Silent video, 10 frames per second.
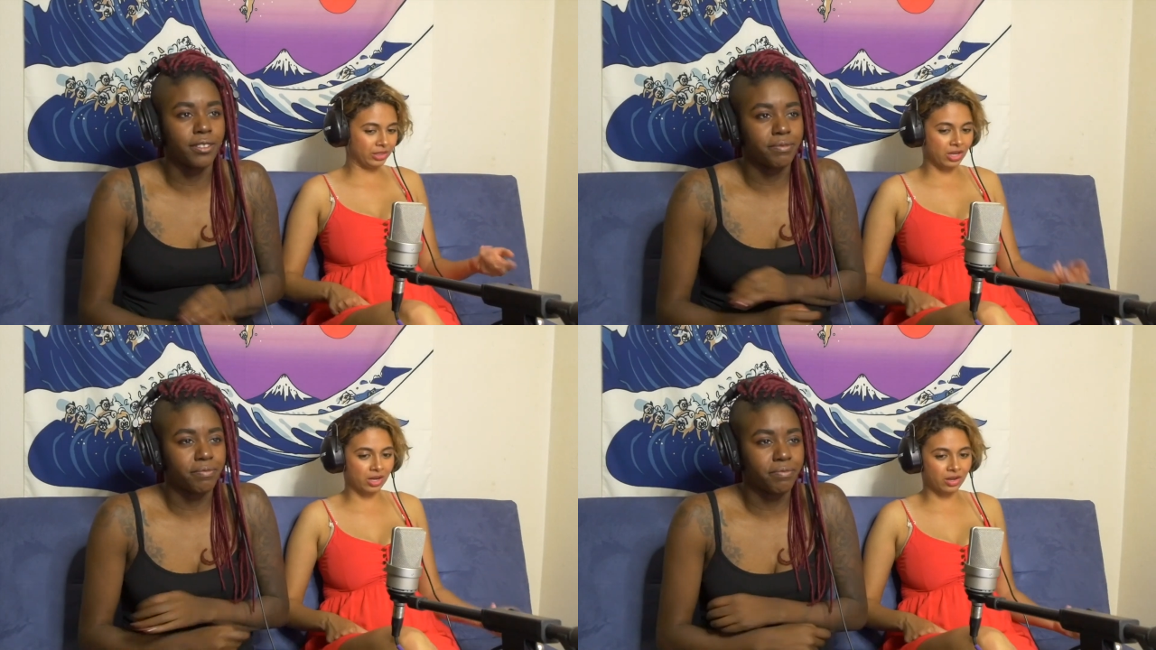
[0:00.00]
Speaker 1: where
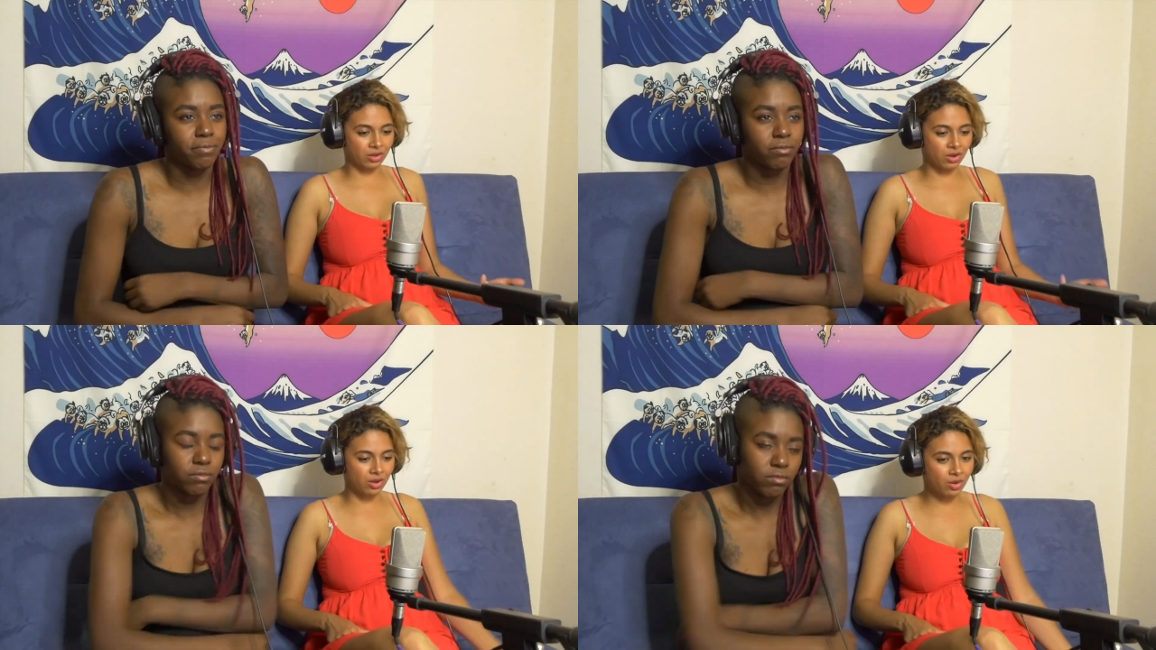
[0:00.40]
it's
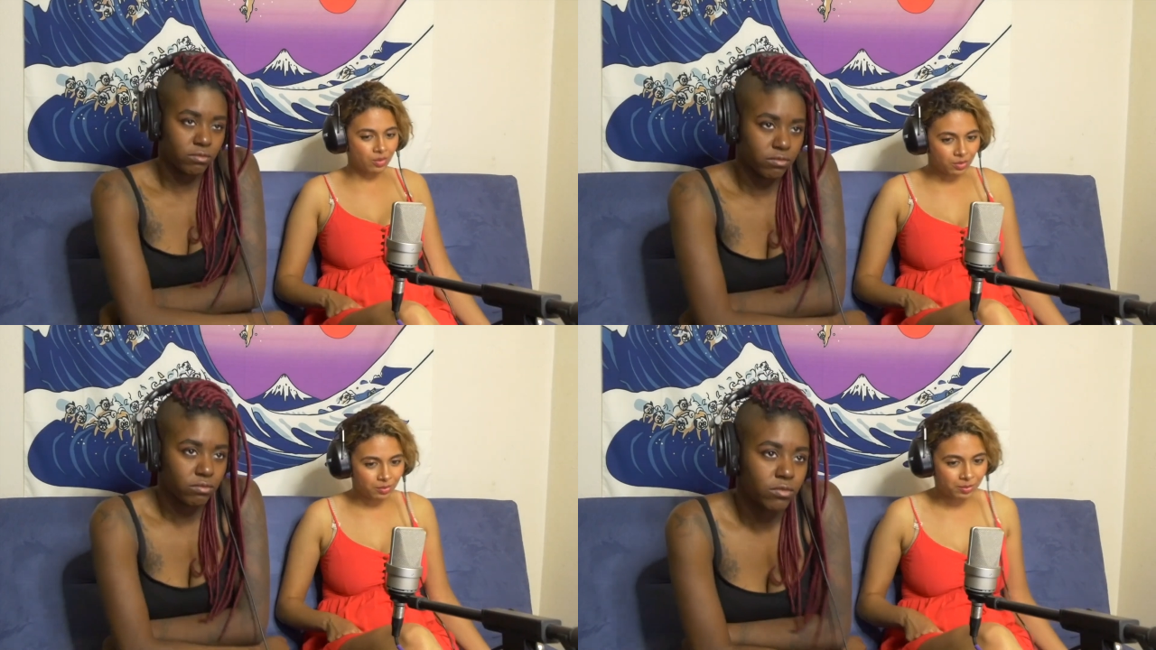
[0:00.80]
gonna
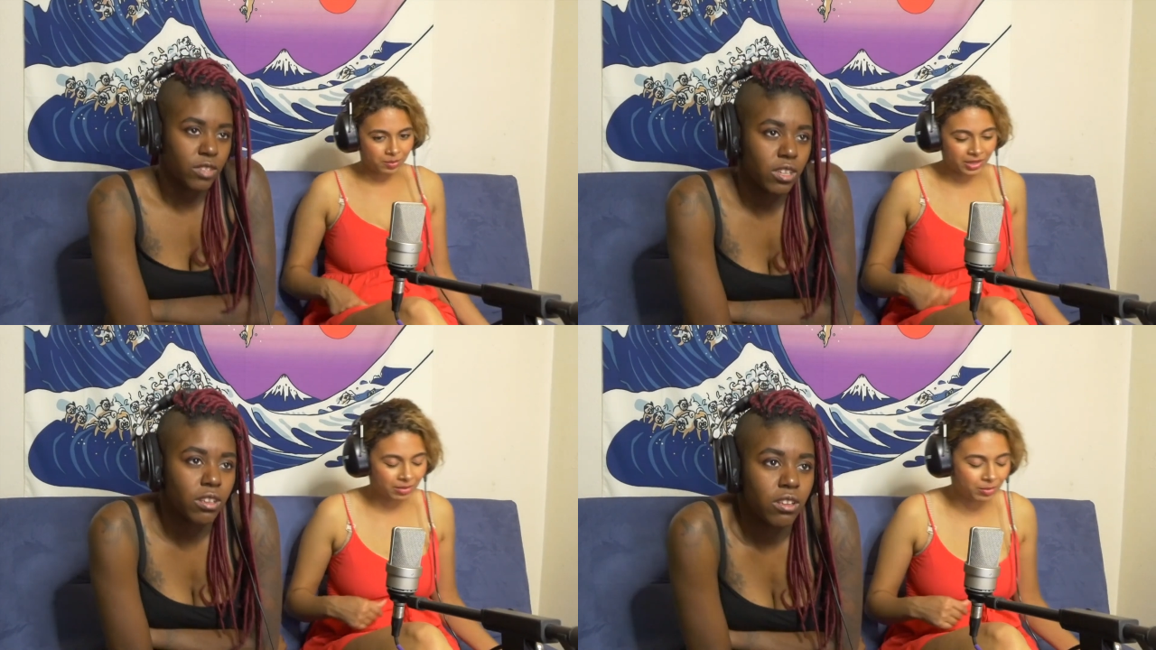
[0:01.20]
go,
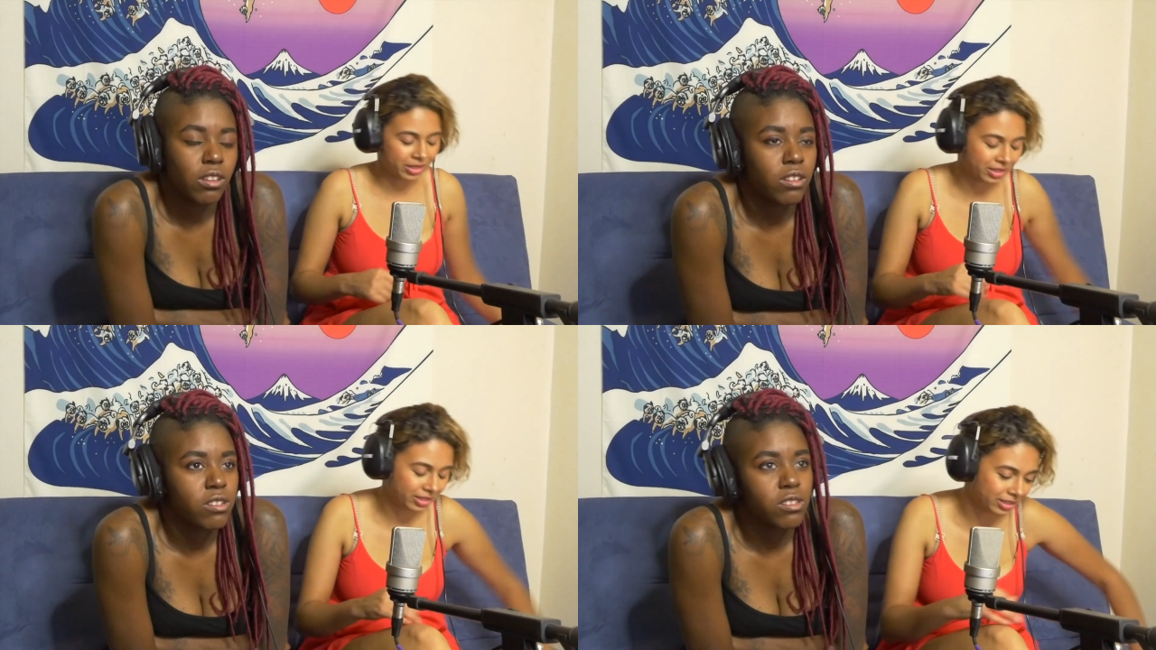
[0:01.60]

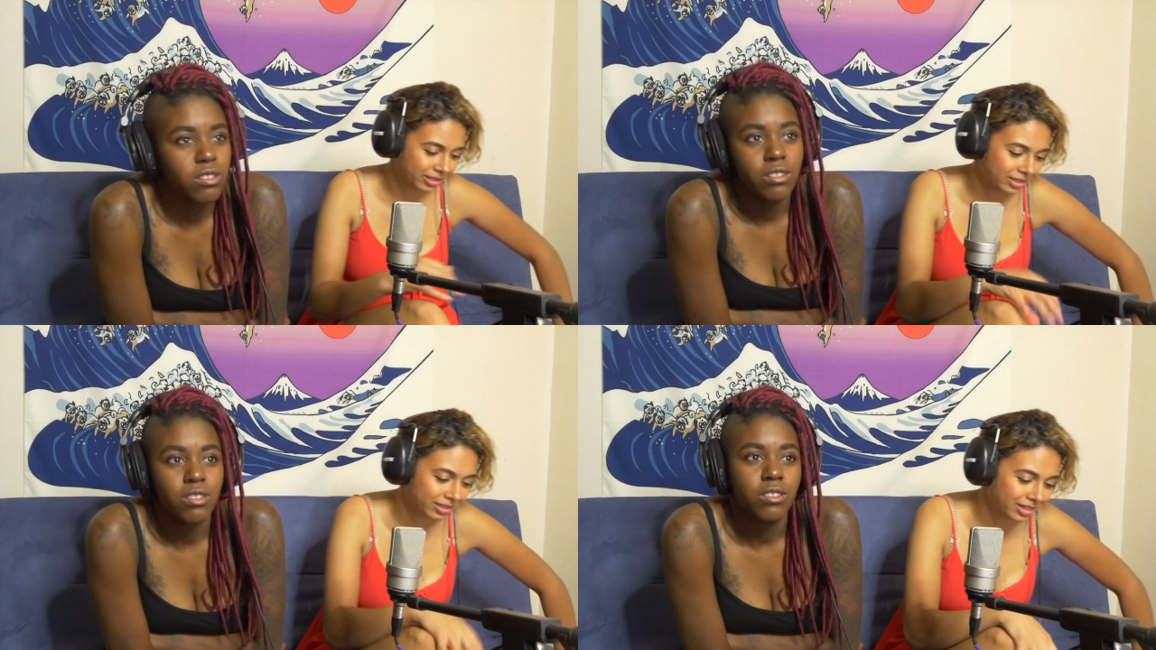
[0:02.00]
but
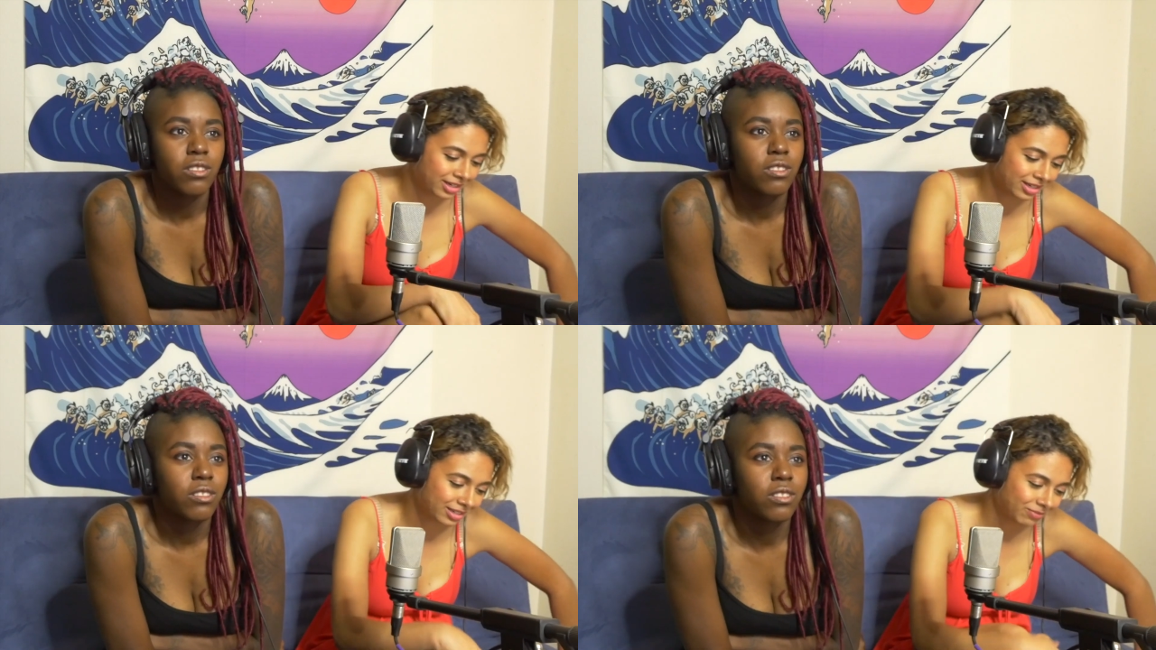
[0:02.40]
it's just
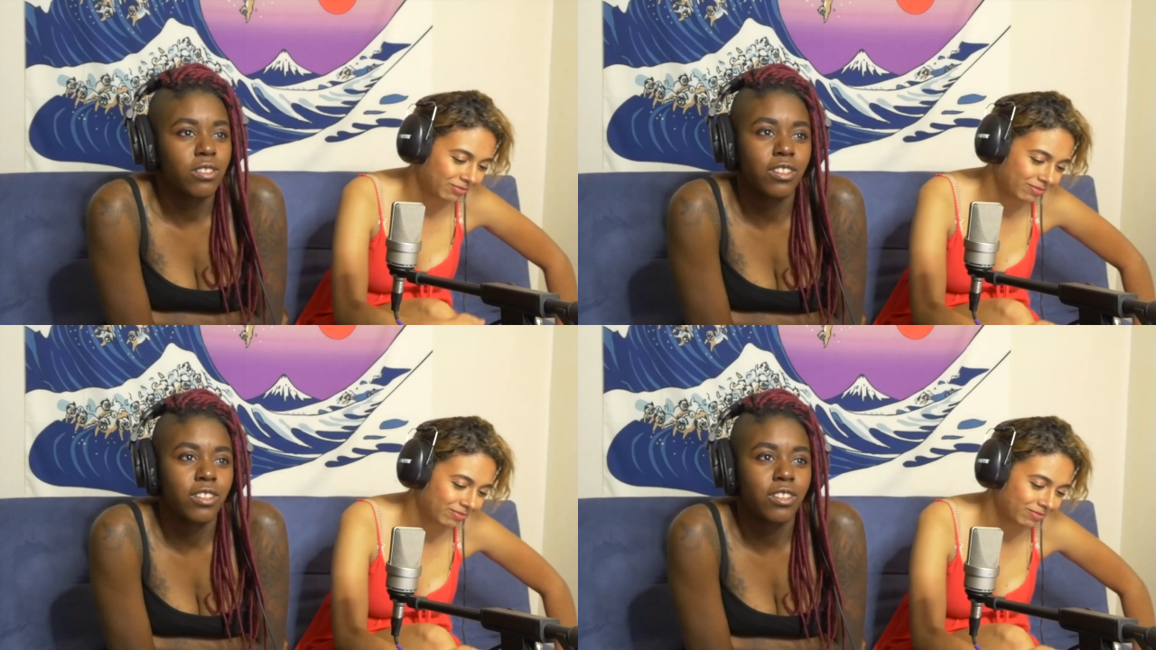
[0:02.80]
like.